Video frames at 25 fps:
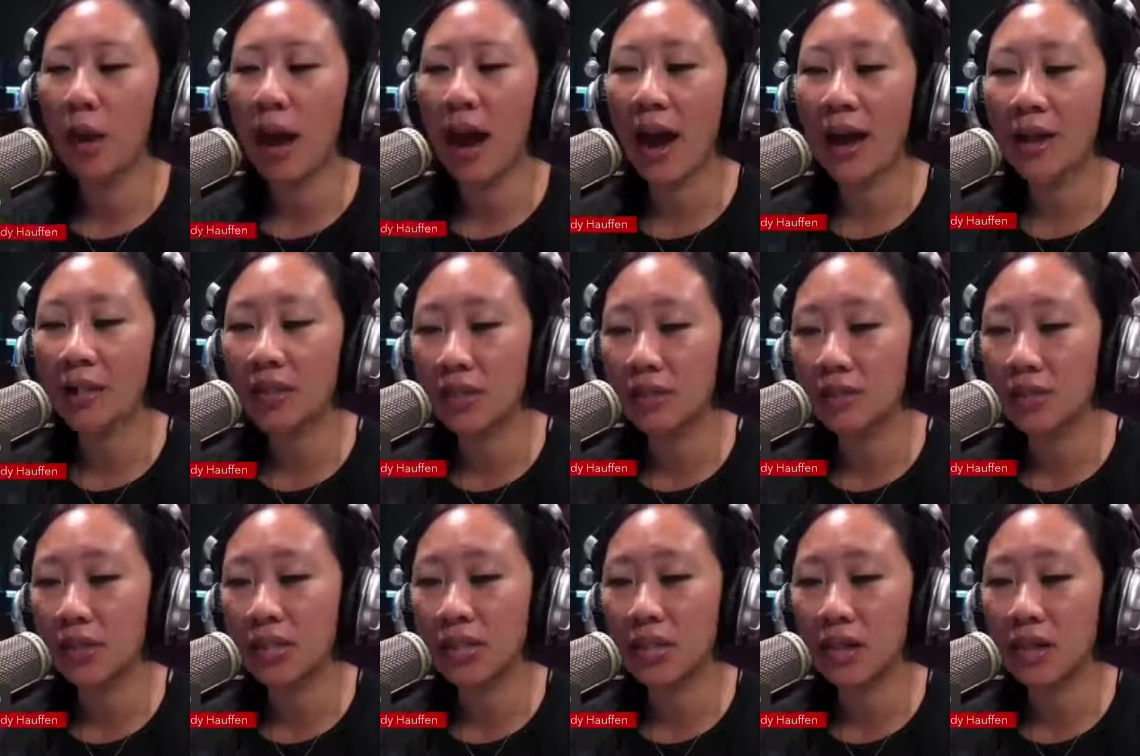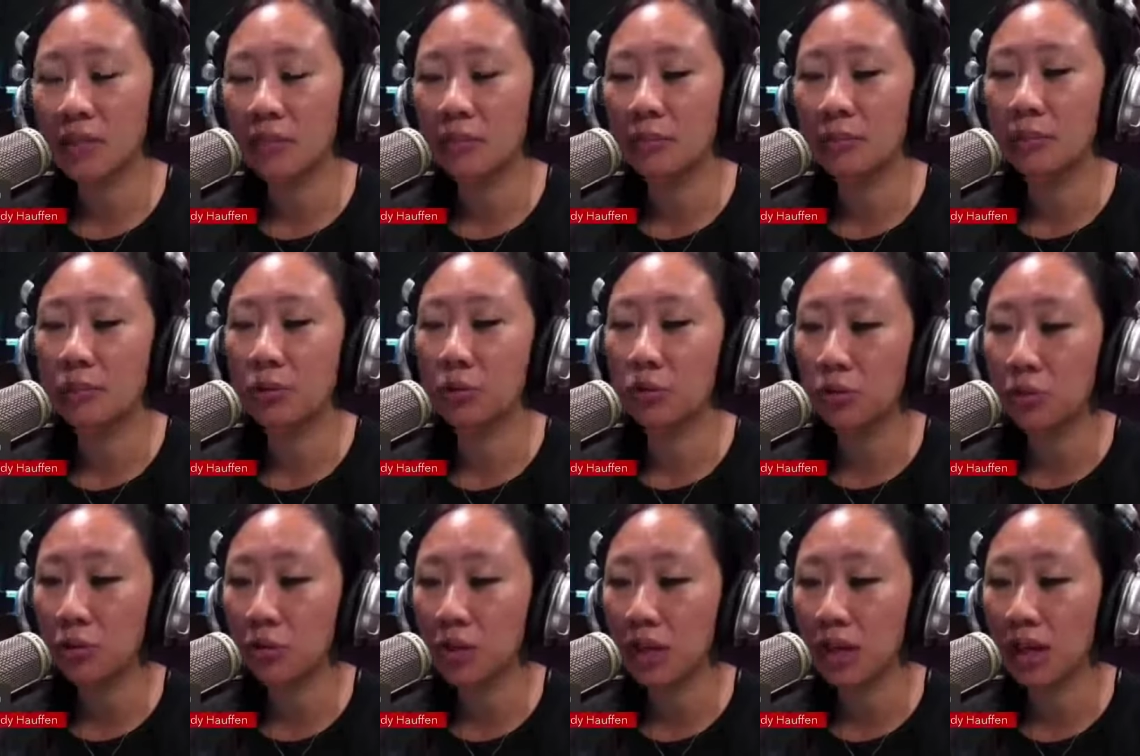activism
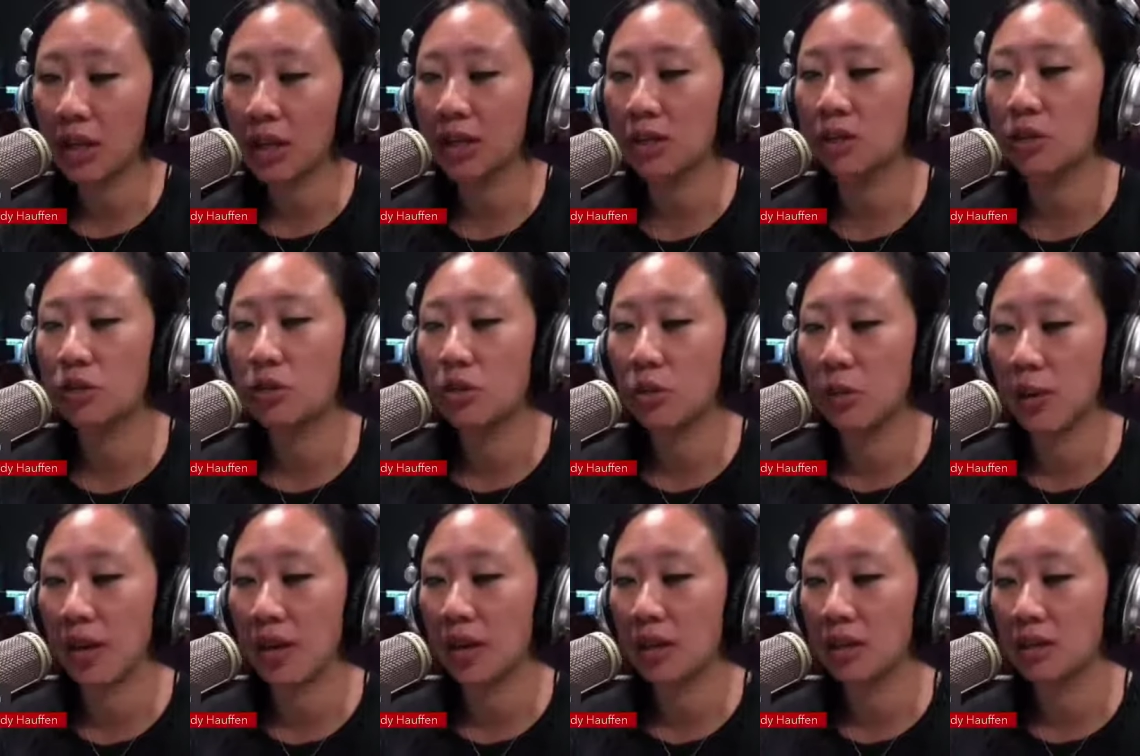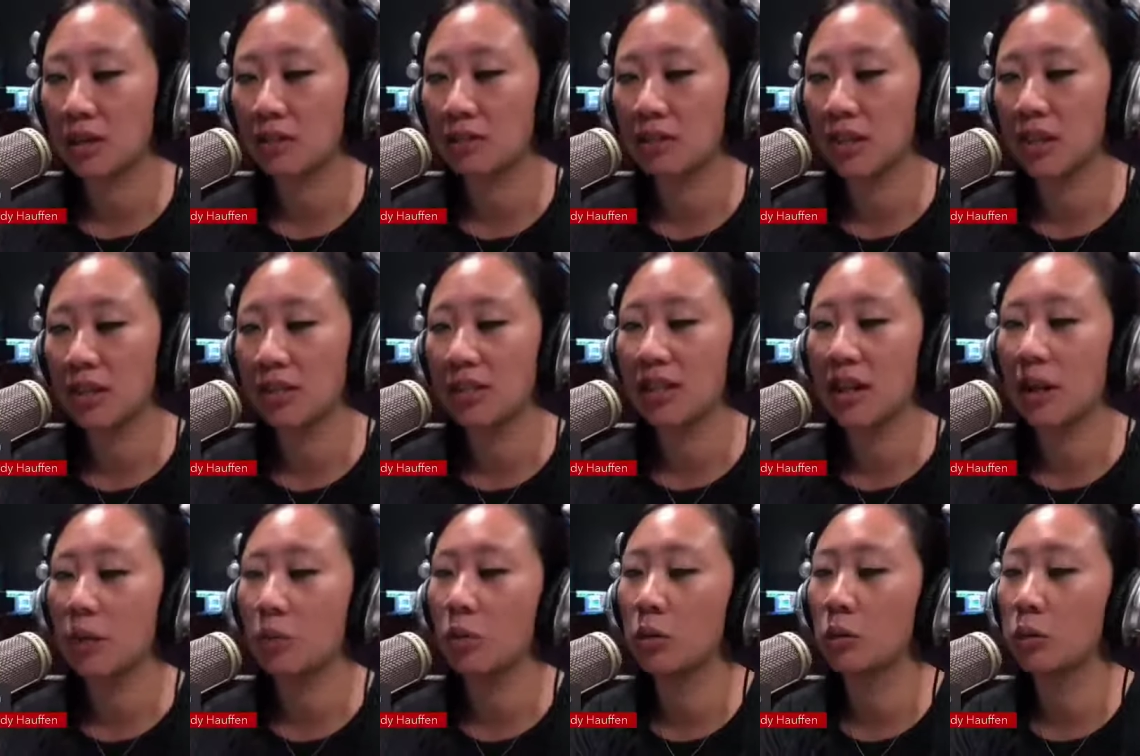truly is doing activities
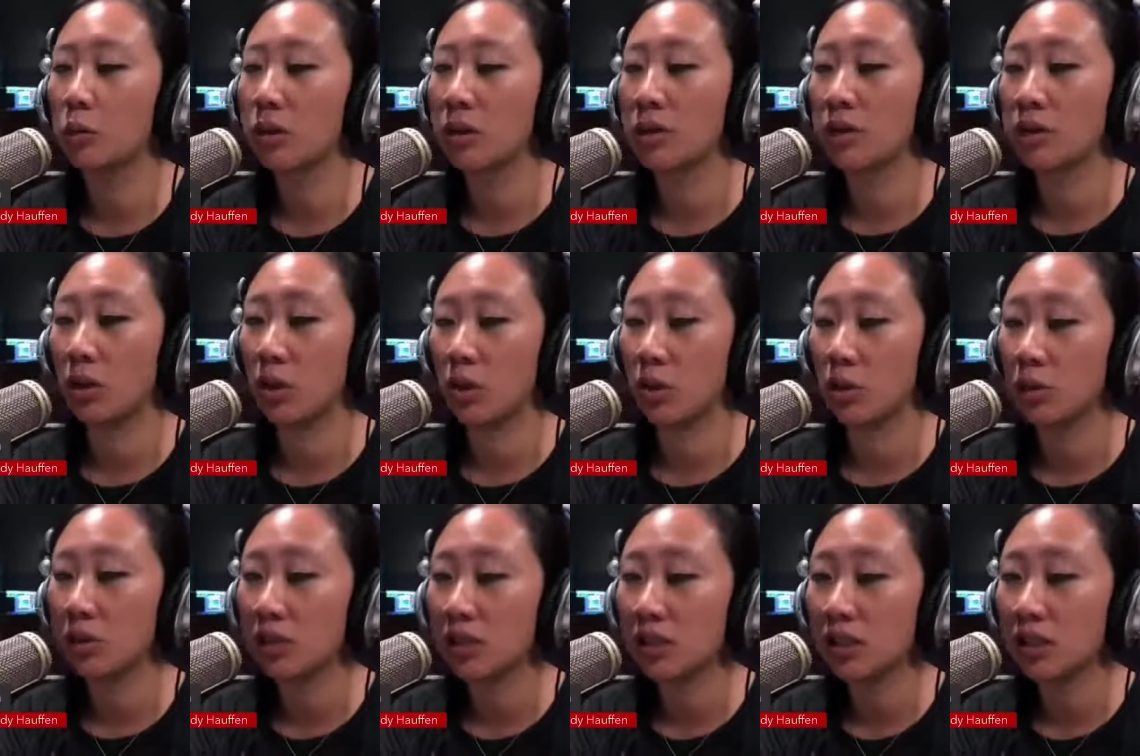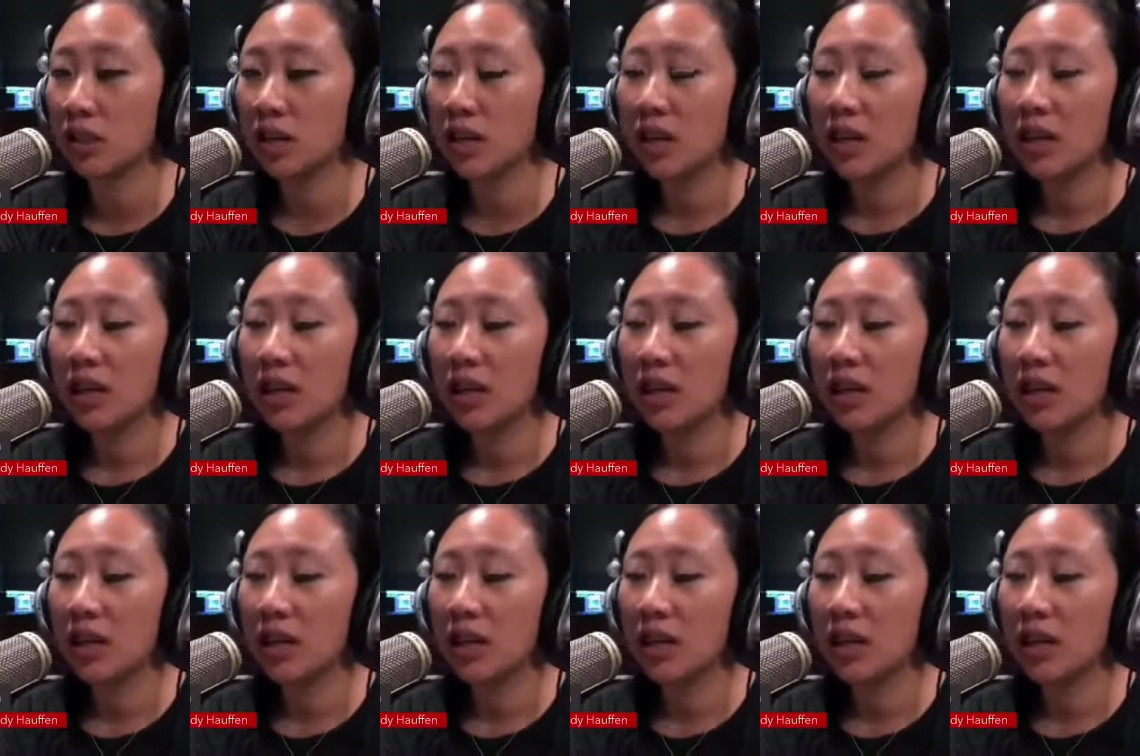that will result